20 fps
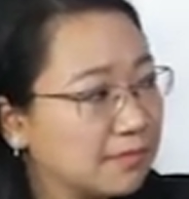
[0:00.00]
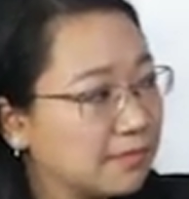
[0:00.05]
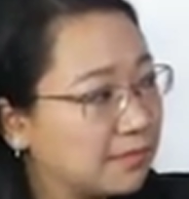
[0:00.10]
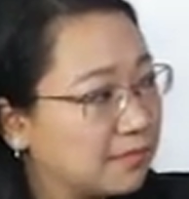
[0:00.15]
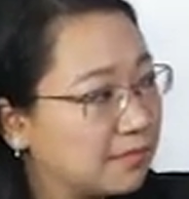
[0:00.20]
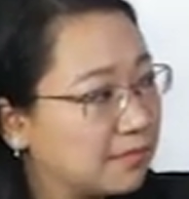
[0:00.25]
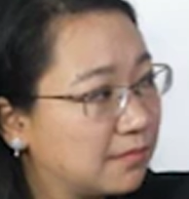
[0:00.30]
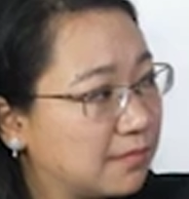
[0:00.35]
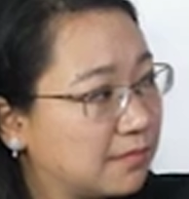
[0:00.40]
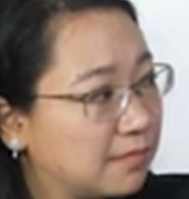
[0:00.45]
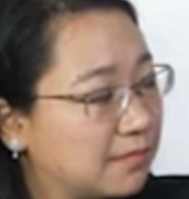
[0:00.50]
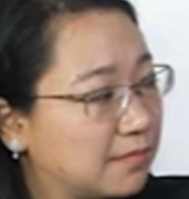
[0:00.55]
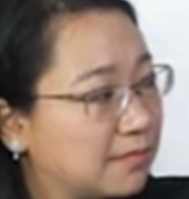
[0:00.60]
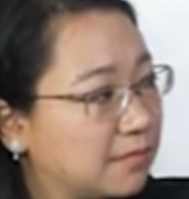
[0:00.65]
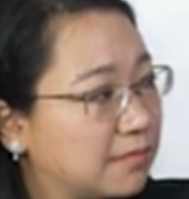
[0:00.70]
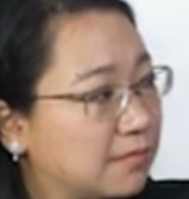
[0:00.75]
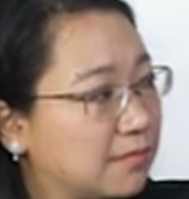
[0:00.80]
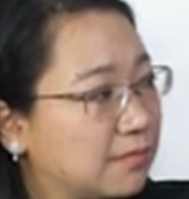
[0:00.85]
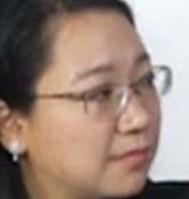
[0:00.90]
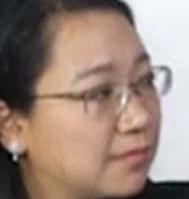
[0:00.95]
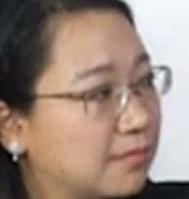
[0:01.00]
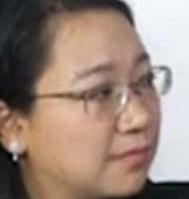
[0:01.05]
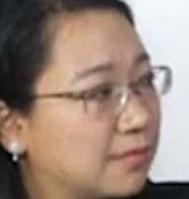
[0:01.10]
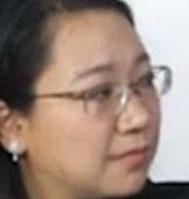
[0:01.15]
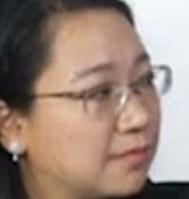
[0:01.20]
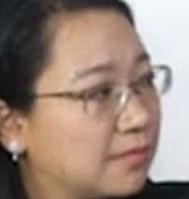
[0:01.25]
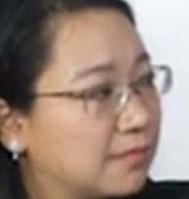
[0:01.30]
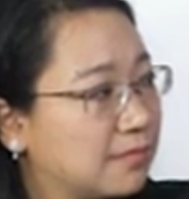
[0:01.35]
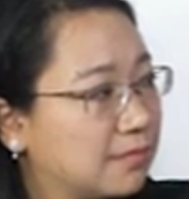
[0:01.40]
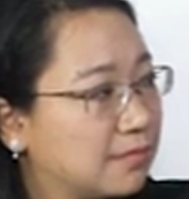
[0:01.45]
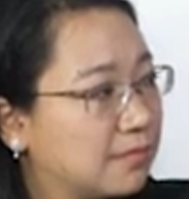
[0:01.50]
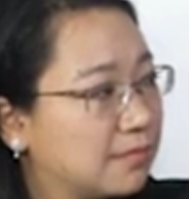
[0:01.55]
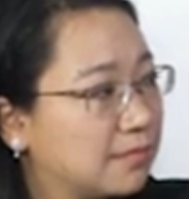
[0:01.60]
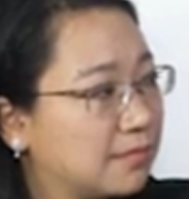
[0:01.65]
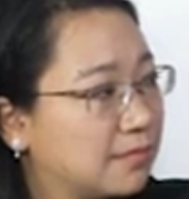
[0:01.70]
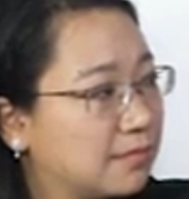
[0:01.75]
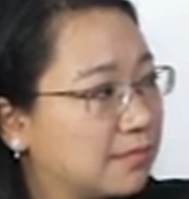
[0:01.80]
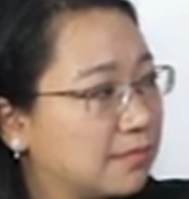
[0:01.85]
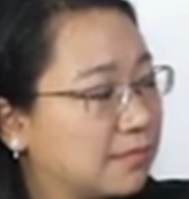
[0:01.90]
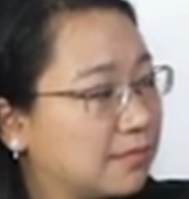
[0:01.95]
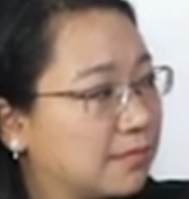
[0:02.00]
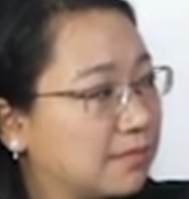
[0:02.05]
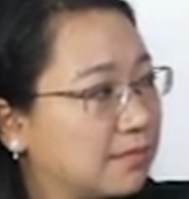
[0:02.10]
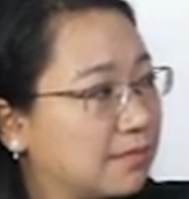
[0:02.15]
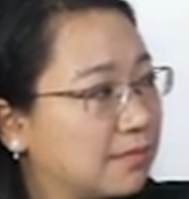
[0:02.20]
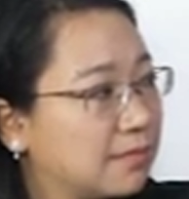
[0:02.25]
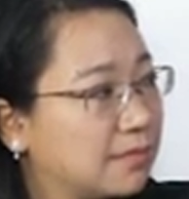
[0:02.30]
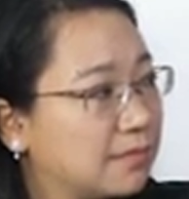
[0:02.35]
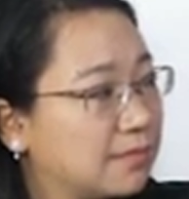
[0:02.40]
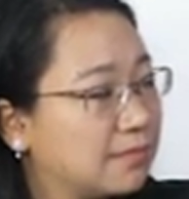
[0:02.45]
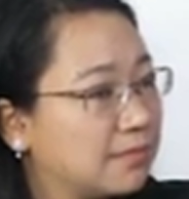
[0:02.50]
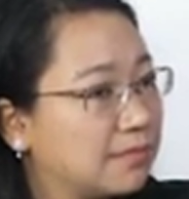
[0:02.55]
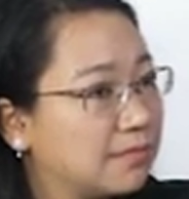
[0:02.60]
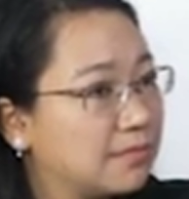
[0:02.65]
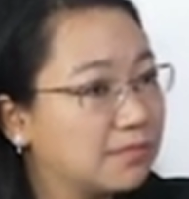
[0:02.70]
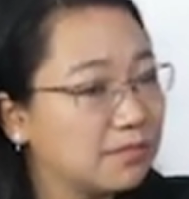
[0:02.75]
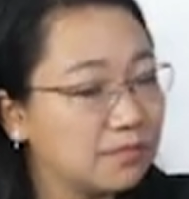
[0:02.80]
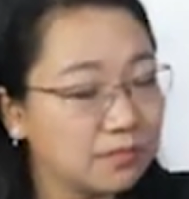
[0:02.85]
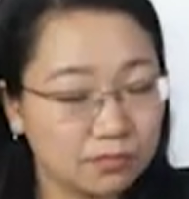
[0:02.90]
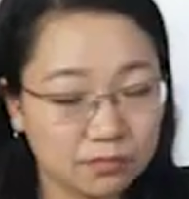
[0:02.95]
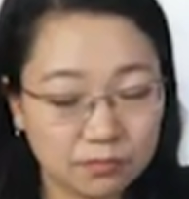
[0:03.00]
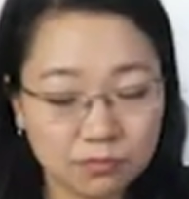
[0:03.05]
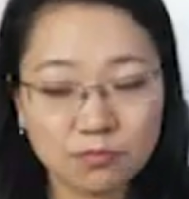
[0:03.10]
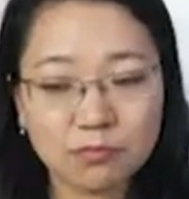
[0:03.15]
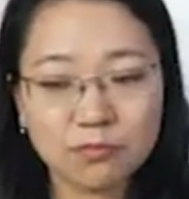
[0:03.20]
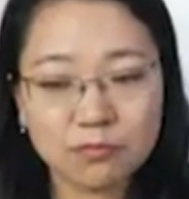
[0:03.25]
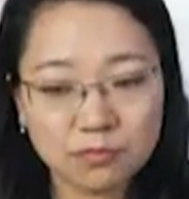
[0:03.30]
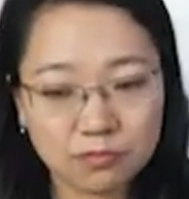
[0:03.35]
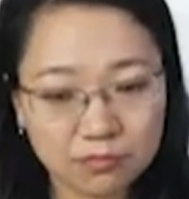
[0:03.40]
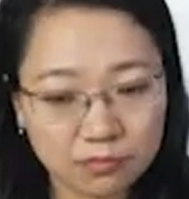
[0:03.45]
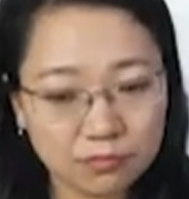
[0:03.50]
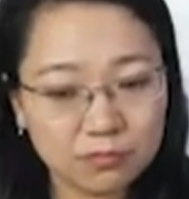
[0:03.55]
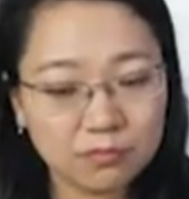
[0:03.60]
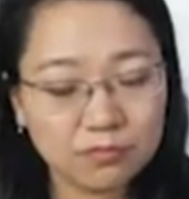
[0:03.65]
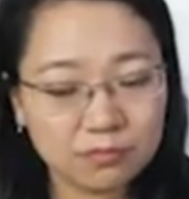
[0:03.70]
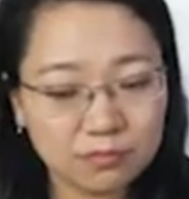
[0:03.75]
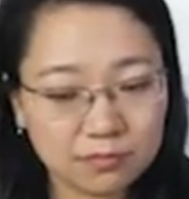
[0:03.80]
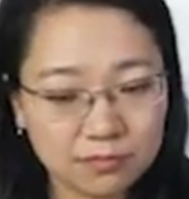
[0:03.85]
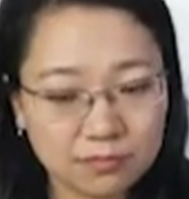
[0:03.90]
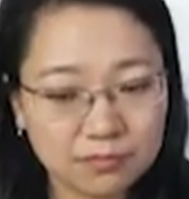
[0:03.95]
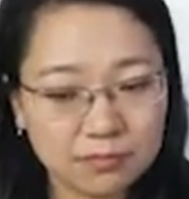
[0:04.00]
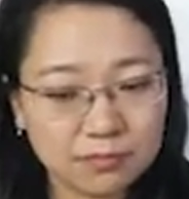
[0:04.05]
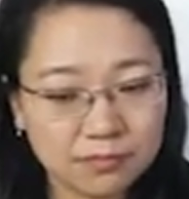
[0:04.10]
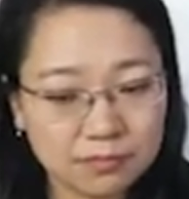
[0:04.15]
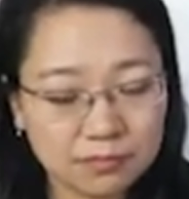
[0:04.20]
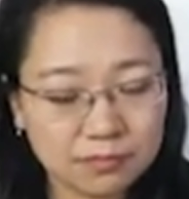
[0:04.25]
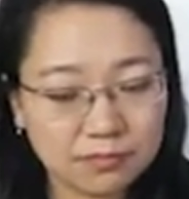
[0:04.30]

(silent)